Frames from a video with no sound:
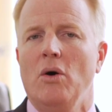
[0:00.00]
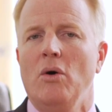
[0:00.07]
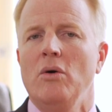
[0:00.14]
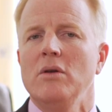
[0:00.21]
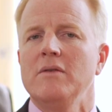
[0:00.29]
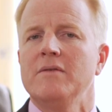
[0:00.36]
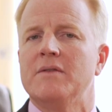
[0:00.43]

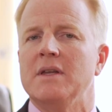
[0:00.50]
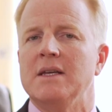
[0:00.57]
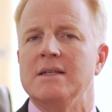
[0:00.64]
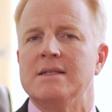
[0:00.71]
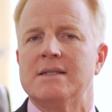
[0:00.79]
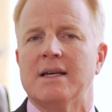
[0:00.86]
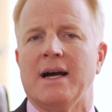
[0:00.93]
All of
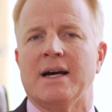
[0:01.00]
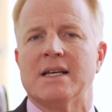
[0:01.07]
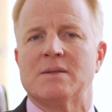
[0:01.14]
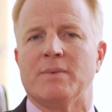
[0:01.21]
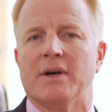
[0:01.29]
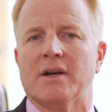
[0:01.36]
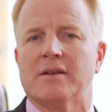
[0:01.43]
these
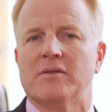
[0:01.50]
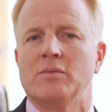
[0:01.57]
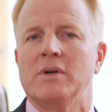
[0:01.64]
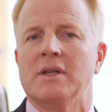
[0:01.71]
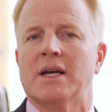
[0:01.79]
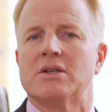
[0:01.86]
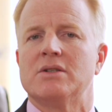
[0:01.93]
aspects
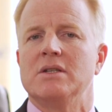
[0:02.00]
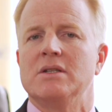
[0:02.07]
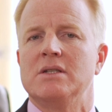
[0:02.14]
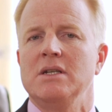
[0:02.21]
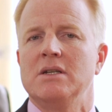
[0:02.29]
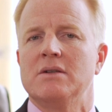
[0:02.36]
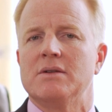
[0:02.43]
will actually
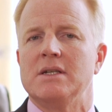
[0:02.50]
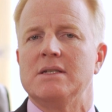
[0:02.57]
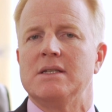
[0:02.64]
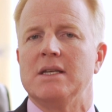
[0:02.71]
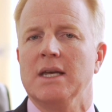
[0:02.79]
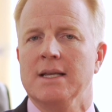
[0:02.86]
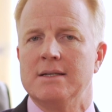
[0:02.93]
decrease
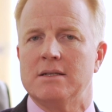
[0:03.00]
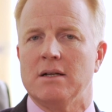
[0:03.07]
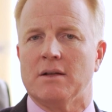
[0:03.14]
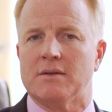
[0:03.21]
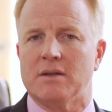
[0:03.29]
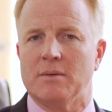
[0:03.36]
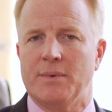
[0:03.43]
the
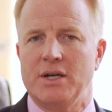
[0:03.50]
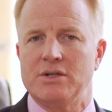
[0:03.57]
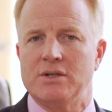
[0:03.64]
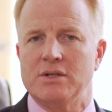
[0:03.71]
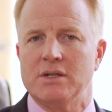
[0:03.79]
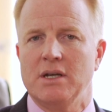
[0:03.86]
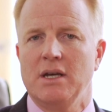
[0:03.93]
insult to the
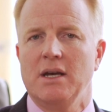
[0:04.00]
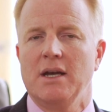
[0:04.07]
patient